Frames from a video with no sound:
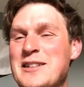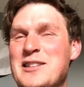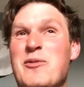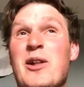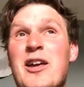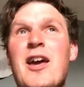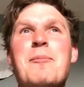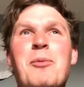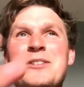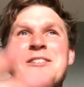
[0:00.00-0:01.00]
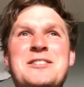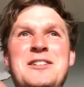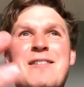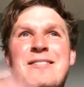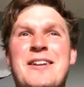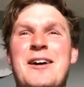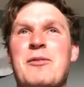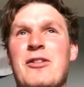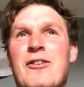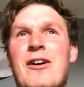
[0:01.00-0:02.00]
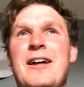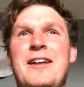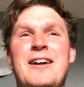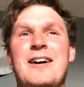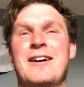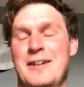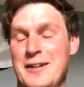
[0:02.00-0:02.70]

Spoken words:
and I'll be like, yeah boys, it's definitely up to the right here.